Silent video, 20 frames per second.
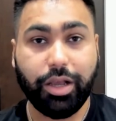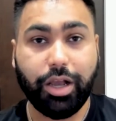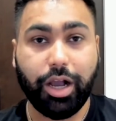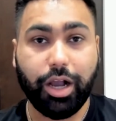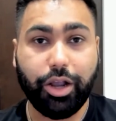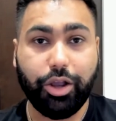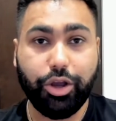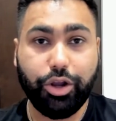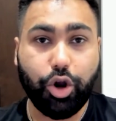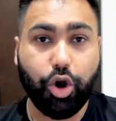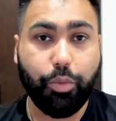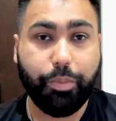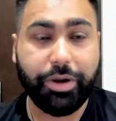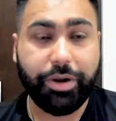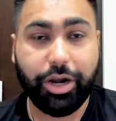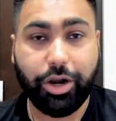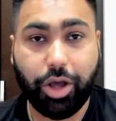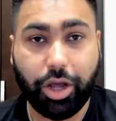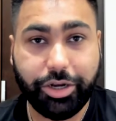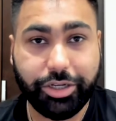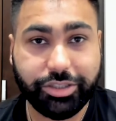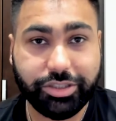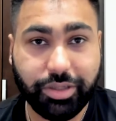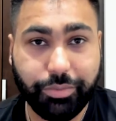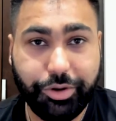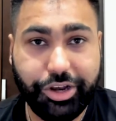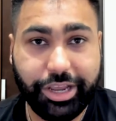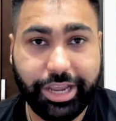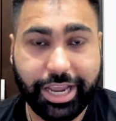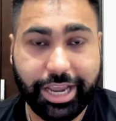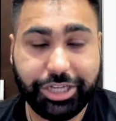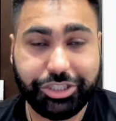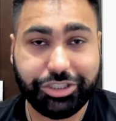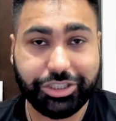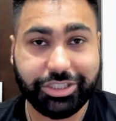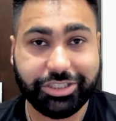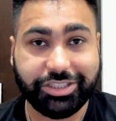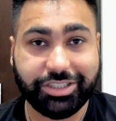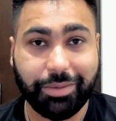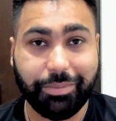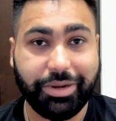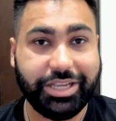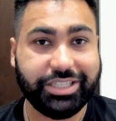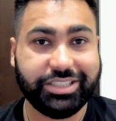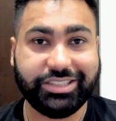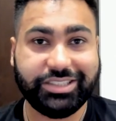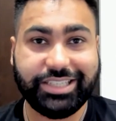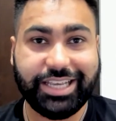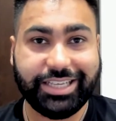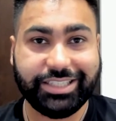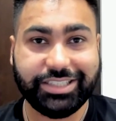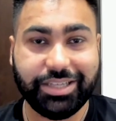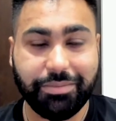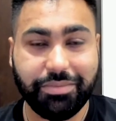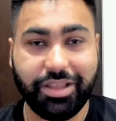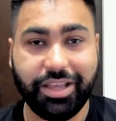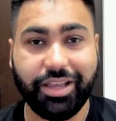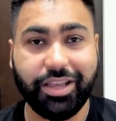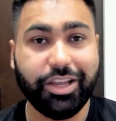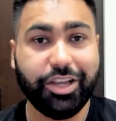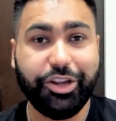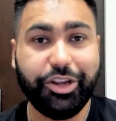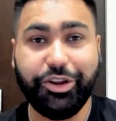A good open and honest communication is somebody says something,